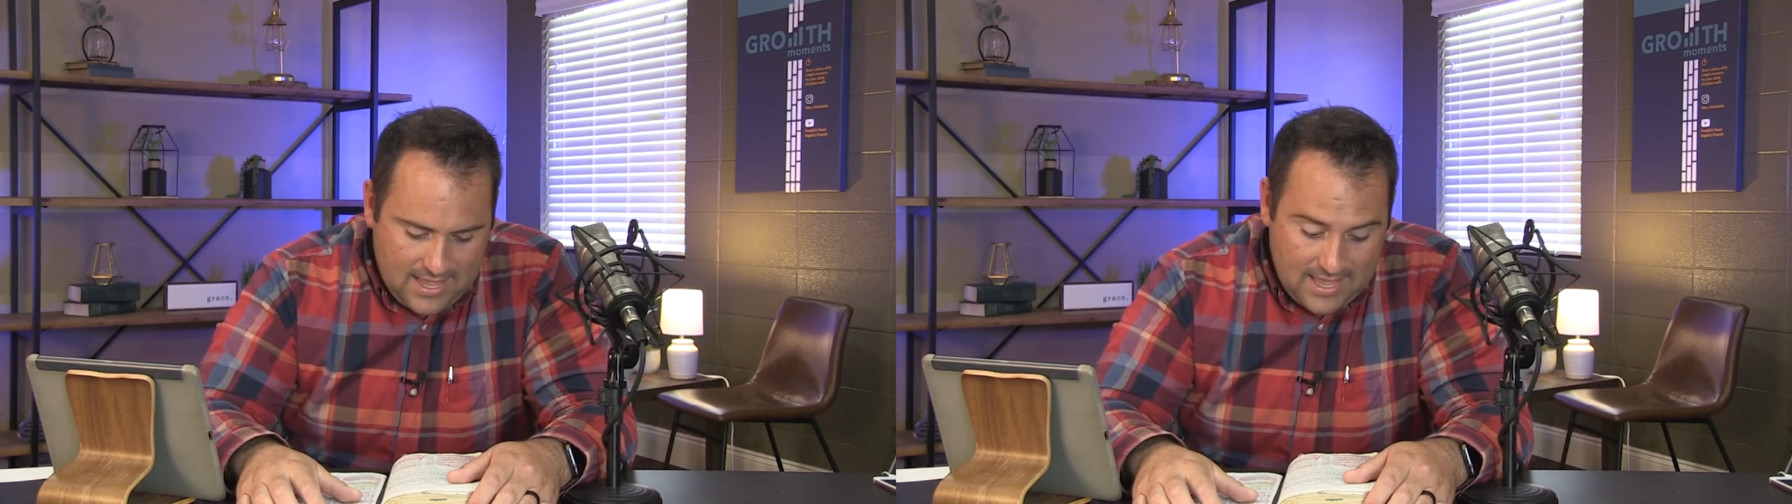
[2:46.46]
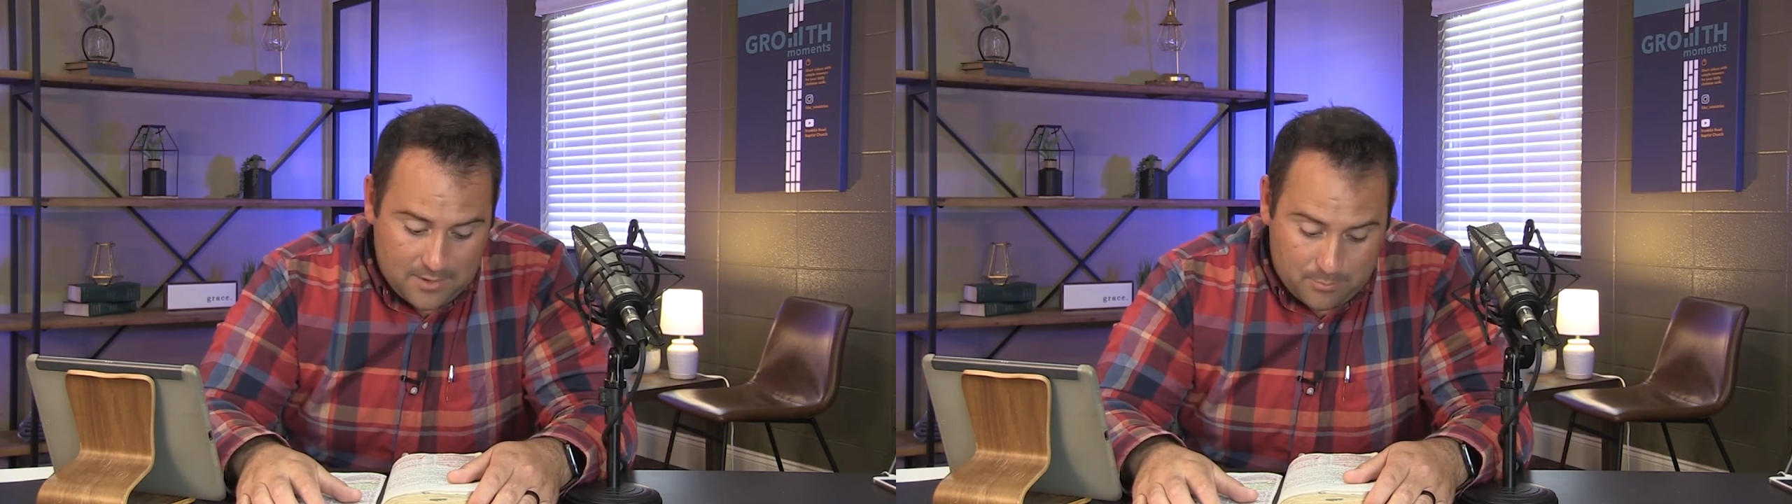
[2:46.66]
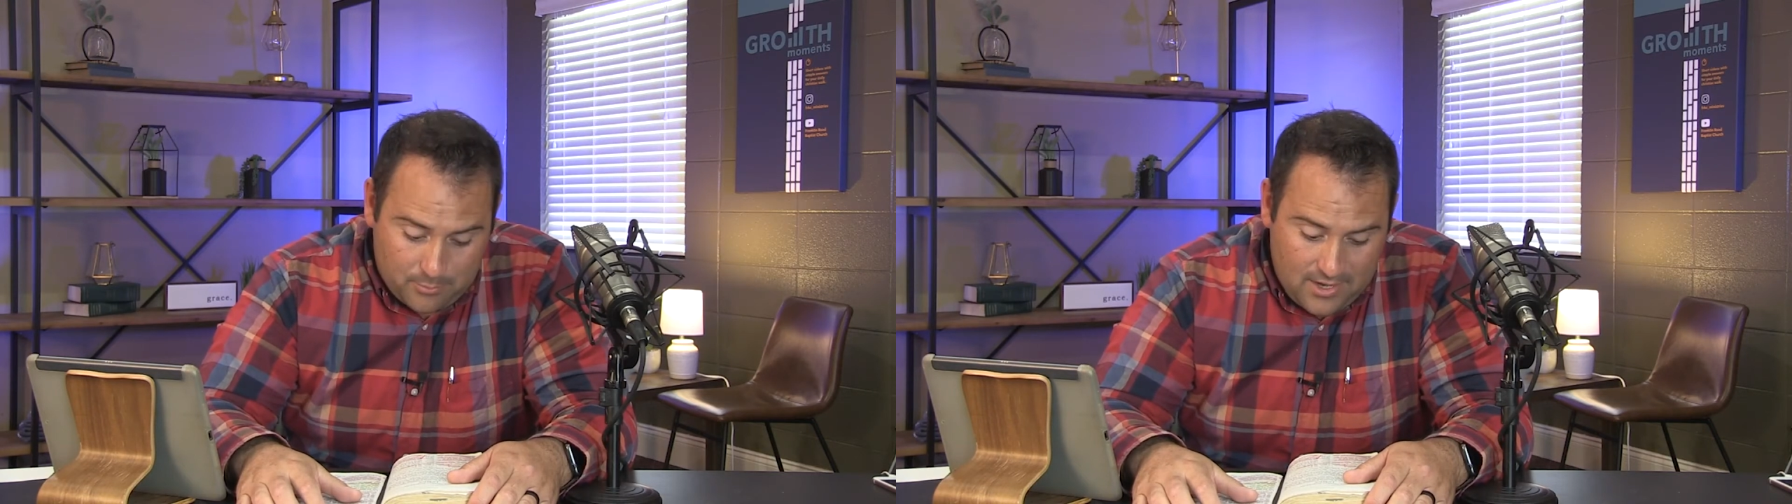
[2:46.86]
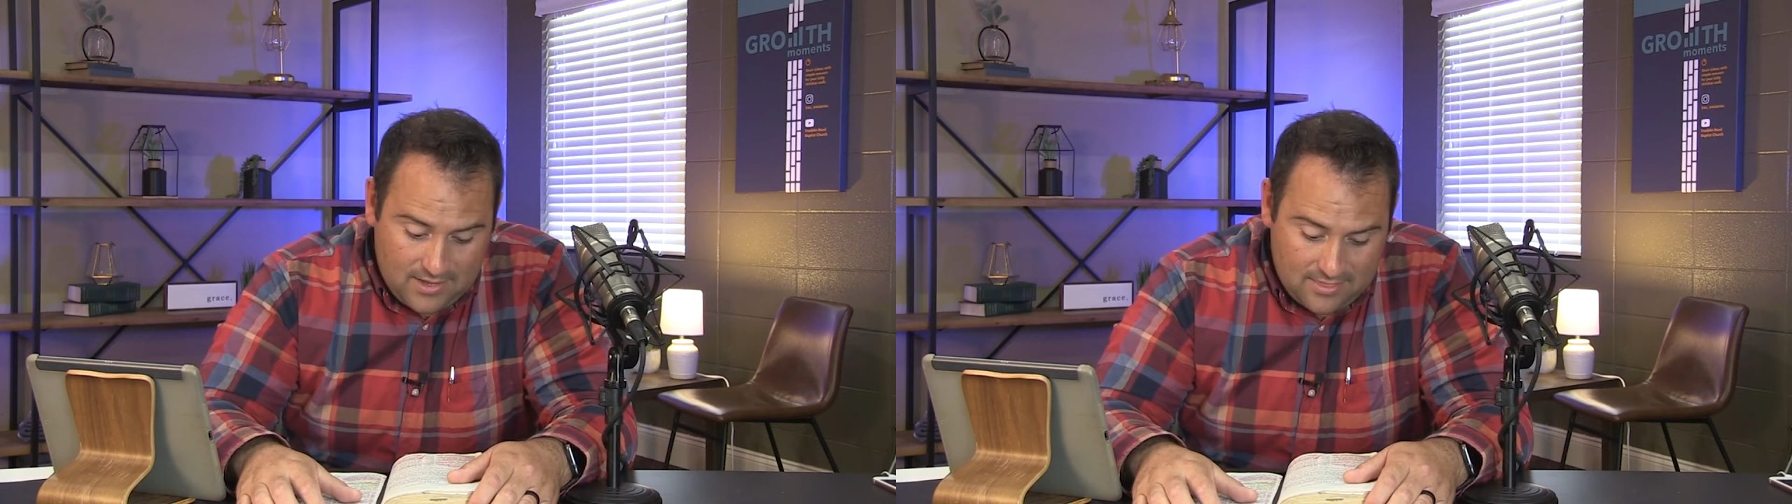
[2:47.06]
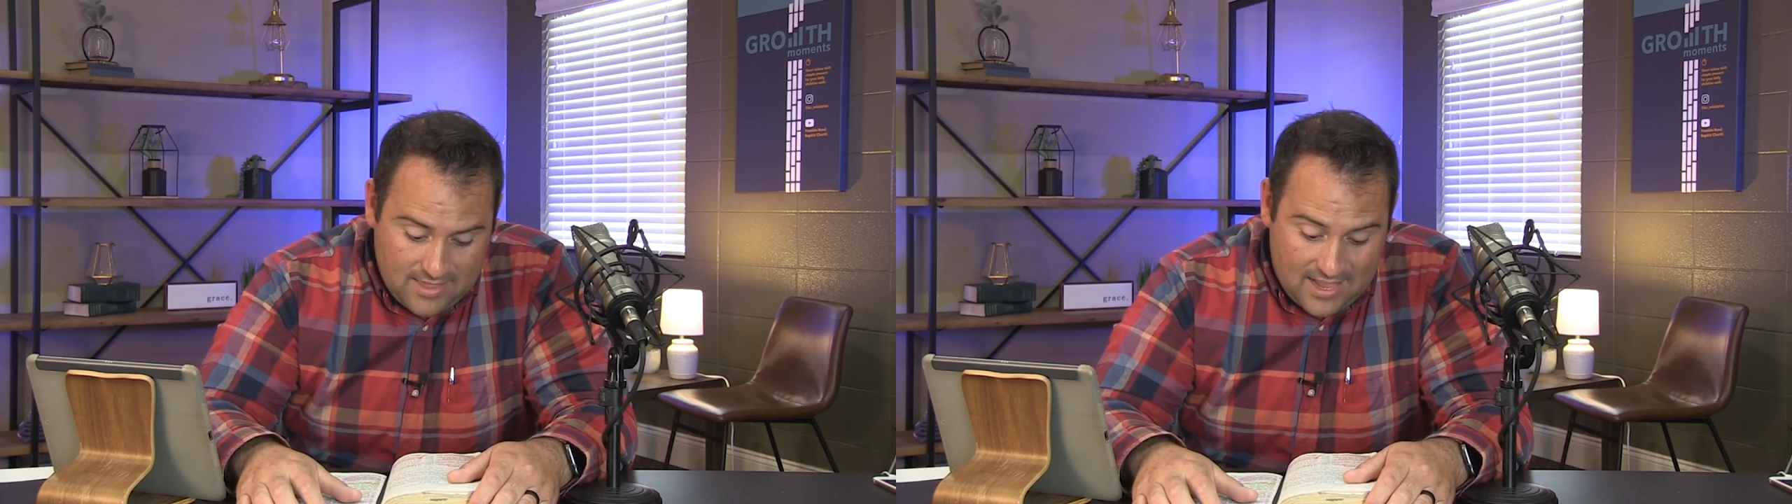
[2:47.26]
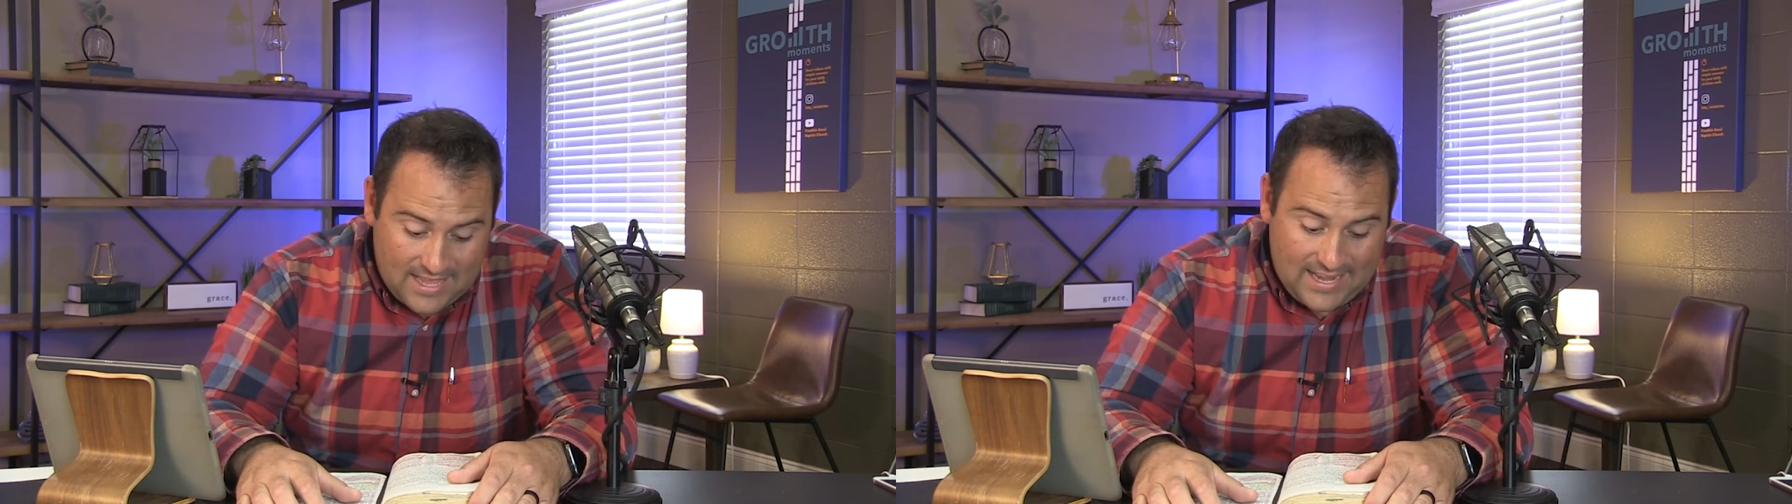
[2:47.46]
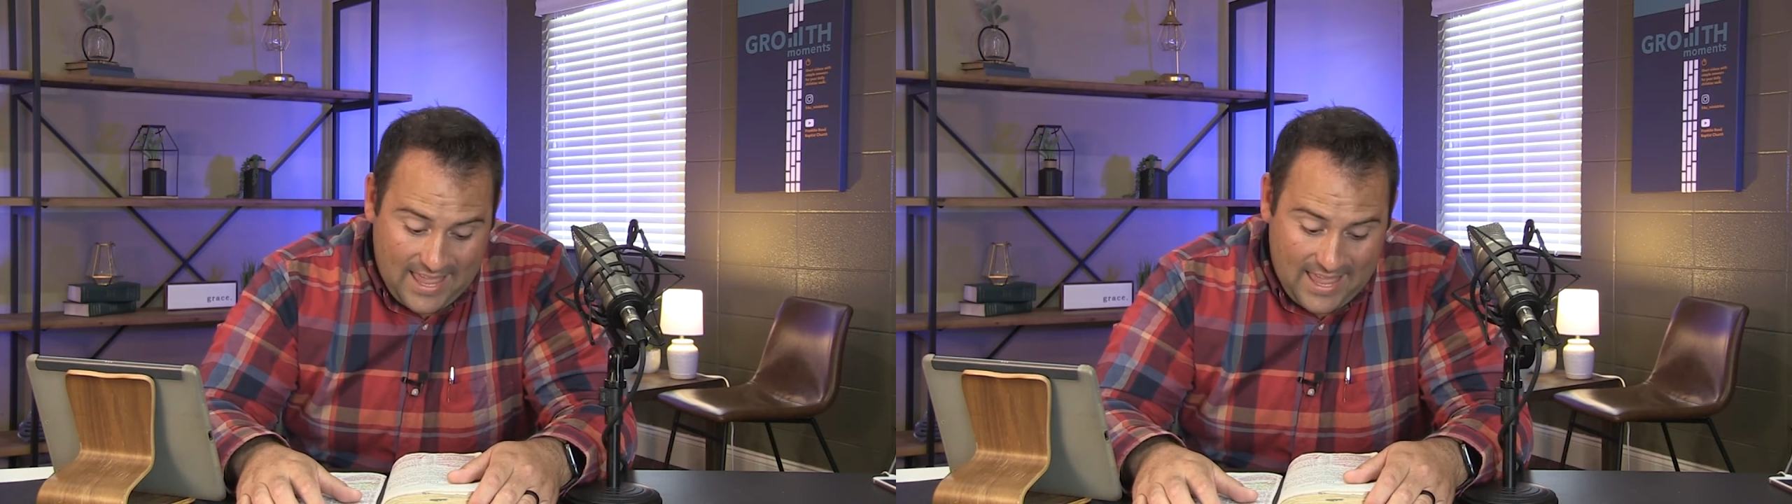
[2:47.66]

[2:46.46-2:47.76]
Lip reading: and upbraideth not,